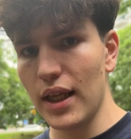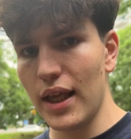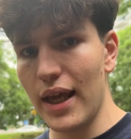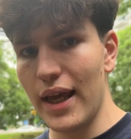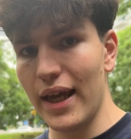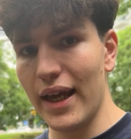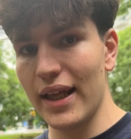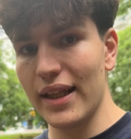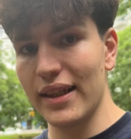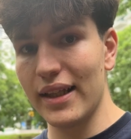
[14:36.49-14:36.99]

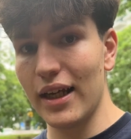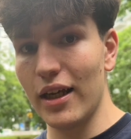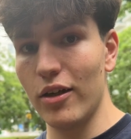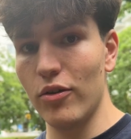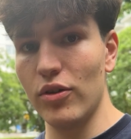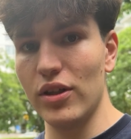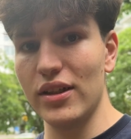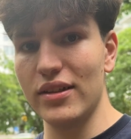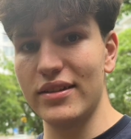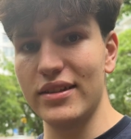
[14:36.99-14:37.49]
and I
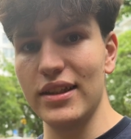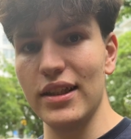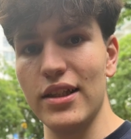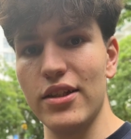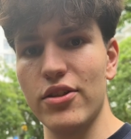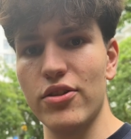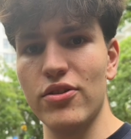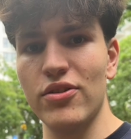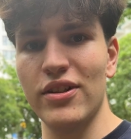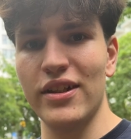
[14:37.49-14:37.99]
will see
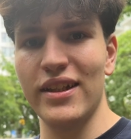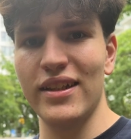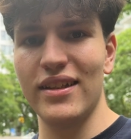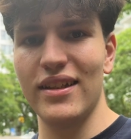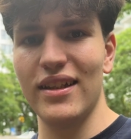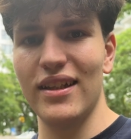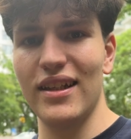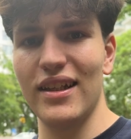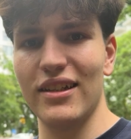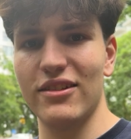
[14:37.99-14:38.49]
you in
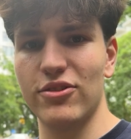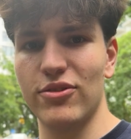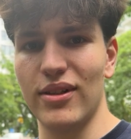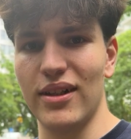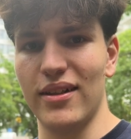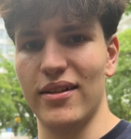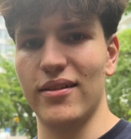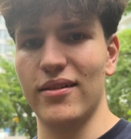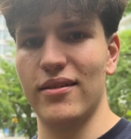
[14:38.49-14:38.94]
the next one.